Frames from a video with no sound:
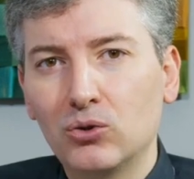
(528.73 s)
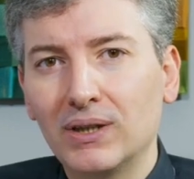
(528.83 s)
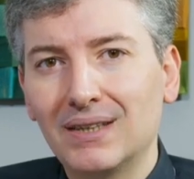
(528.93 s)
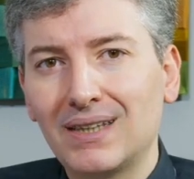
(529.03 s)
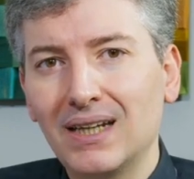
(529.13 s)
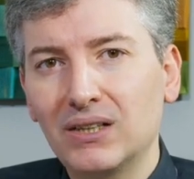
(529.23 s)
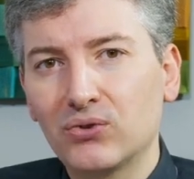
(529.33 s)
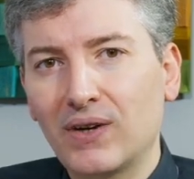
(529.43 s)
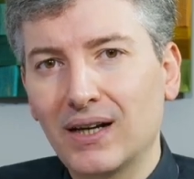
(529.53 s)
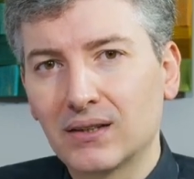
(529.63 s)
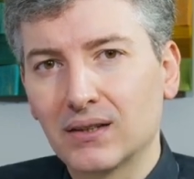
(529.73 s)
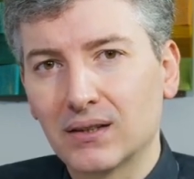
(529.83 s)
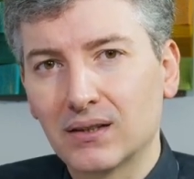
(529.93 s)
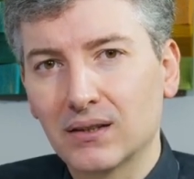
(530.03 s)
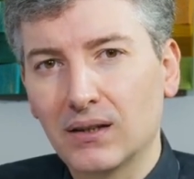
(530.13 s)
separates the
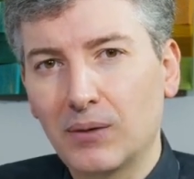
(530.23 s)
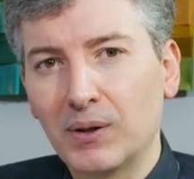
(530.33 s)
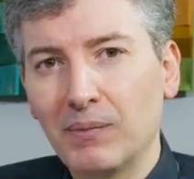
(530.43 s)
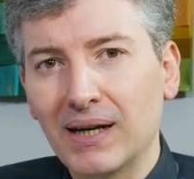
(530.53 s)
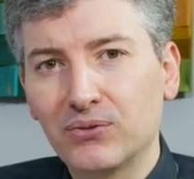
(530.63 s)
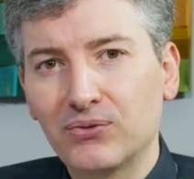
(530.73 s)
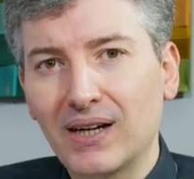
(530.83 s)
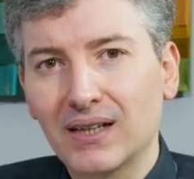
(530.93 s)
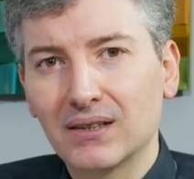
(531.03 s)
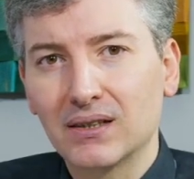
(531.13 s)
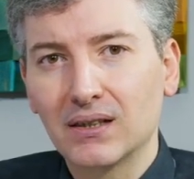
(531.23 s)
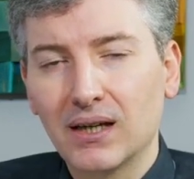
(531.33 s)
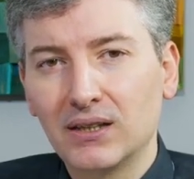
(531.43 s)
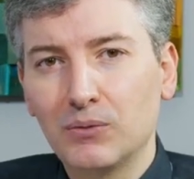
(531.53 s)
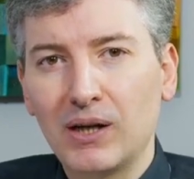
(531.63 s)
treatment into 3
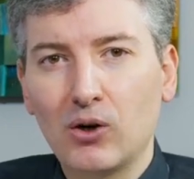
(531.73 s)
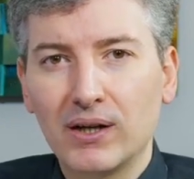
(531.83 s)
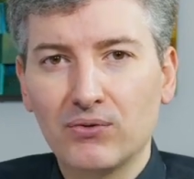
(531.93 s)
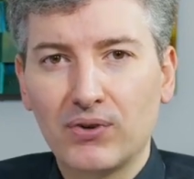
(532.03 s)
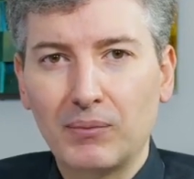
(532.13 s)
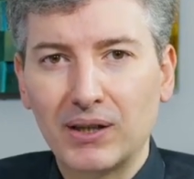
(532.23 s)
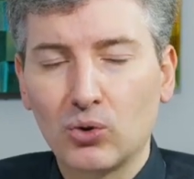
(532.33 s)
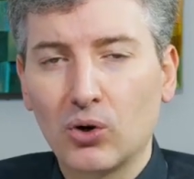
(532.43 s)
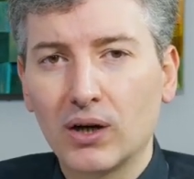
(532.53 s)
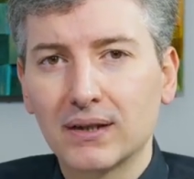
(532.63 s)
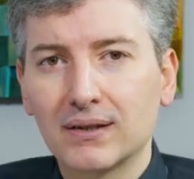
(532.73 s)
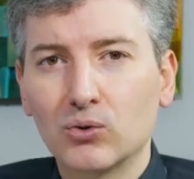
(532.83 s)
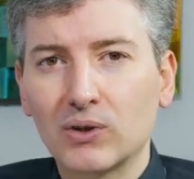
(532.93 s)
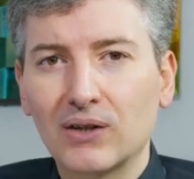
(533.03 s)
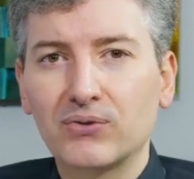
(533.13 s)
phases. The first phase
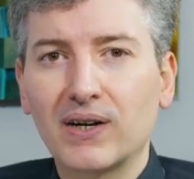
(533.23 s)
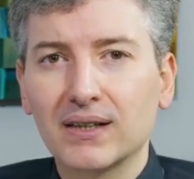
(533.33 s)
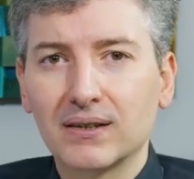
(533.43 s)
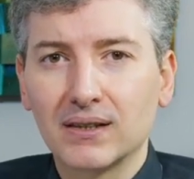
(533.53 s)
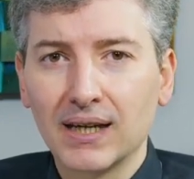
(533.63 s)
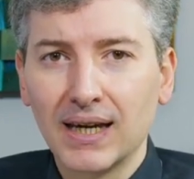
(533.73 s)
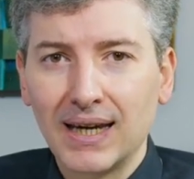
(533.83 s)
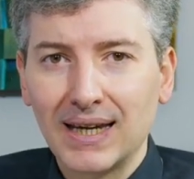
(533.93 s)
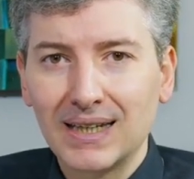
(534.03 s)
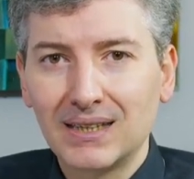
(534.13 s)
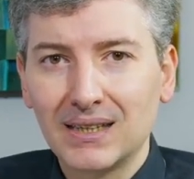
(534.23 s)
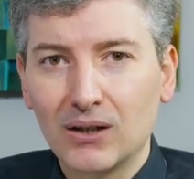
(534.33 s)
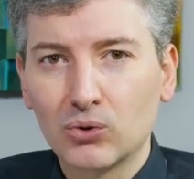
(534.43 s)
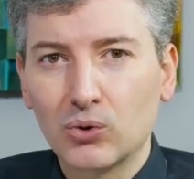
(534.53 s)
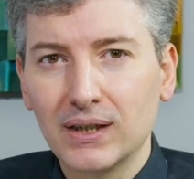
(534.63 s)
is for inflammatory
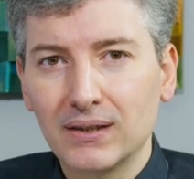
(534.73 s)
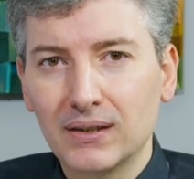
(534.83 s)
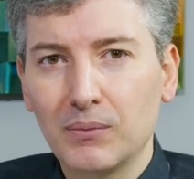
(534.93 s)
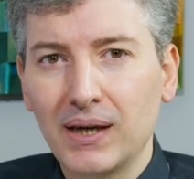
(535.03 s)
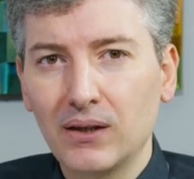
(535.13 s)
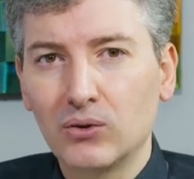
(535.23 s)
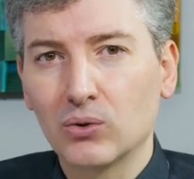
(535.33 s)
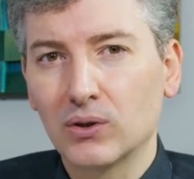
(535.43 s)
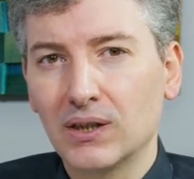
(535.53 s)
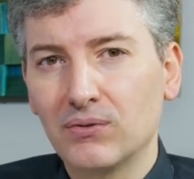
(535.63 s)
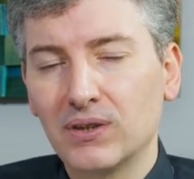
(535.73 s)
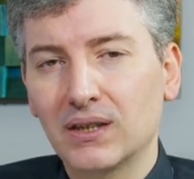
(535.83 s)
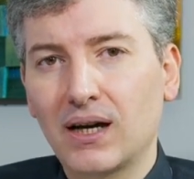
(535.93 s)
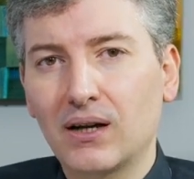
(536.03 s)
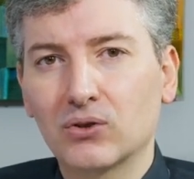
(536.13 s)
improvement. The second
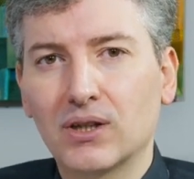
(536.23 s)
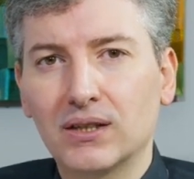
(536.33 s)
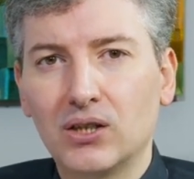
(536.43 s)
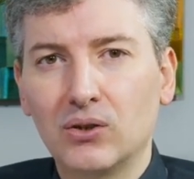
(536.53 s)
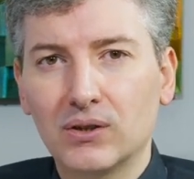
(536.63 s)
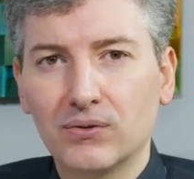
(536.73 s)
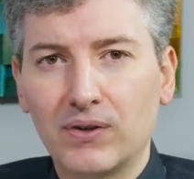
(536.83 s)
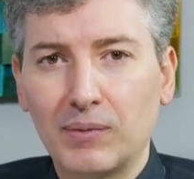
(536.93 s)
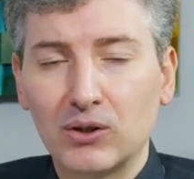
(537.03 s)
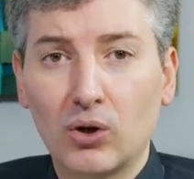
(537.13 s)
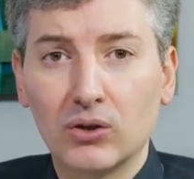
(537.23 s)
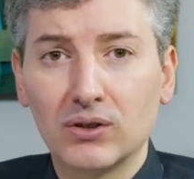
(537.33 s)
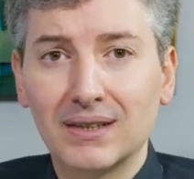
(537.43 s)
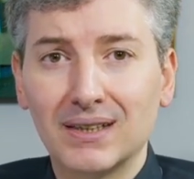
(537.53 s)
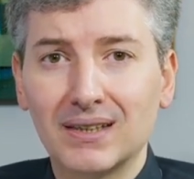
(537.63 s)
phase is for
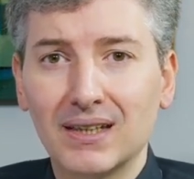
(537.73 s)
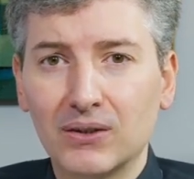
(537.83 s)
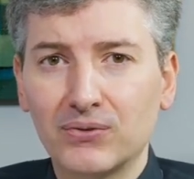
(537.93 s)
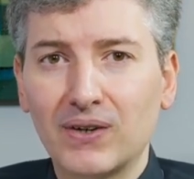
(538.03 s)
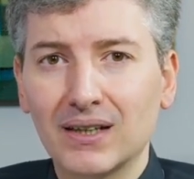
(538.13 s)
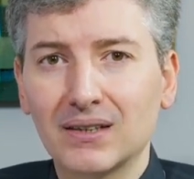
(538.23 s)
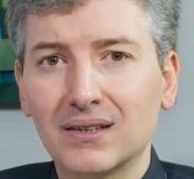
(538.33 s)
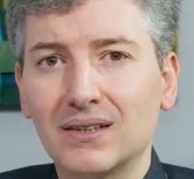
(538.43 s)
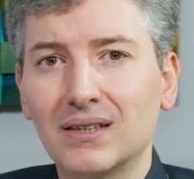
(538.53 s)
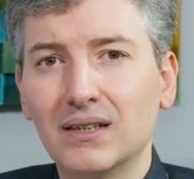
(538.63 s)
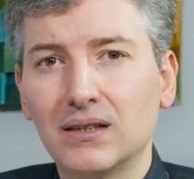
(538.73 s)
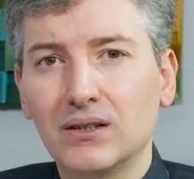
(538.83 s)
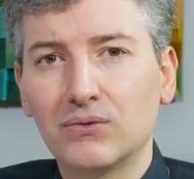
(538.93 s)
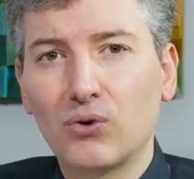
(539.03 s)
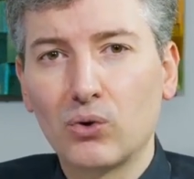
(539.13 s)
self-awareness and
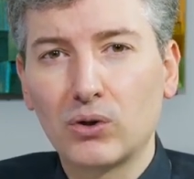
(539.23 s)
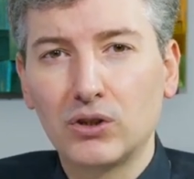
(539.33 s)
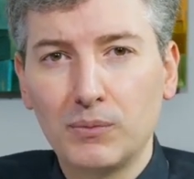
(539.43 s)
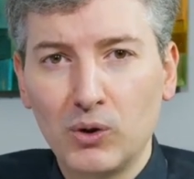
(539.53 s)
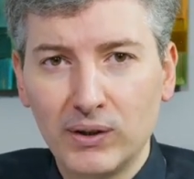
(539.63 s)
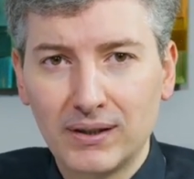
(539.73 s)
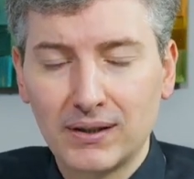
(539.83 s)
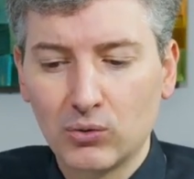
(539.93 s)
avoiding inflammatory